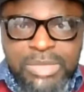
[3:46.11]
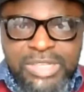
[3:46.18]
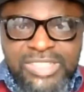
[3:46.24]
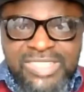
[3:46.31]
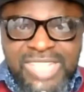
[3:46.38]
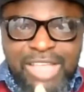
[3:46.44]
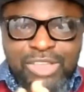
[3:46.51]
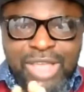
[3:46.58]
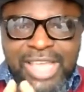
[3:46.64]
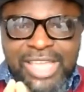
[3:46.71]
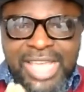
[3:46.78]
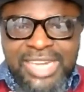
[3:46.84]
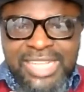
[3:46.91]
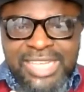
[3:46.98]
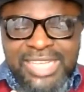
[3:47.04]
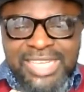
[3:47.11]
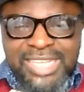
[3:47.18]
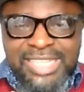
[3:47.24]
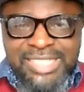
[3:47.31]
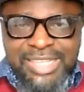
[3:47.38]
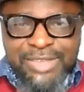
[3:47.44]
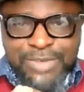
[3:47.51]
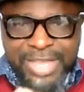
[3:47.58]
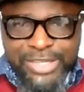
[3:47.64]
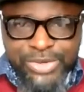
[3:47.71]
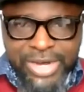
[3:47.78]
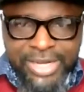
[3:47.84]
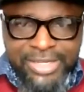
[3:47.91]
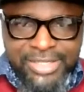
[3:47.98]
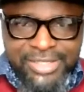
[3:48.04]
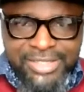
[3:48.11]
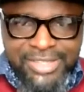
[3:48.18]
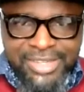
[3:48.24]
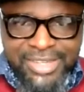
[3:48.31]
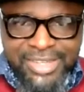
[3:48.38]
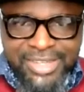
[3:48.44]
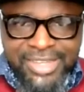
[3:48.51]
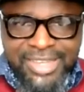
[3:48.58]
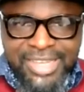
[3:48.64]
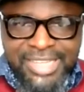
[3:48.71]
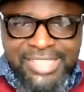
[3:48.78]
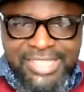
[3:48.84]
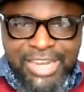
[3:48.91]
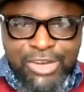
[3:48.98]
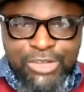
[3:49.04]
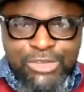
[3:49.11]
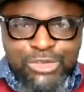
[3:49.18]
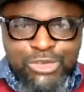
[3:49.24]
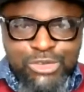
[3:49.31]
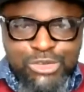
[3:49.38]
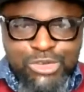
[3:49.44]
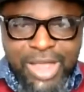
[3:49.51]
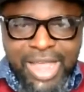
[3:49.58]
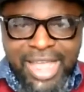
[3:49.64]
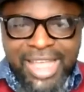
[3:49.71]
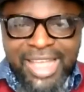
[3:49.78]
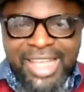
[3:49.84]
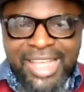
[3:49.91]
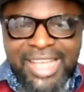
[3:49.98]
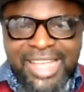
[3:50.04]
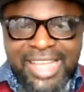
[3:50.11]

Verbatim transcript: Mrs. Ayuayeni is a veteran, is an unusual